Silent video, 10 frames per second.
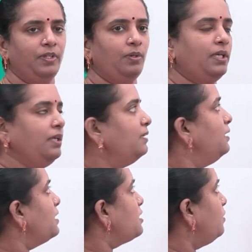Okay.
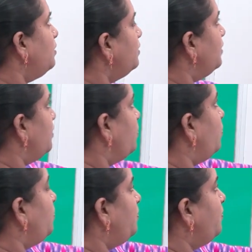So,
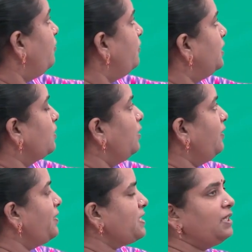the
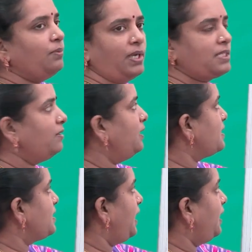coefficient of y square
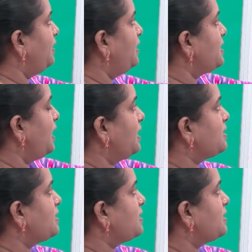is a, that is a is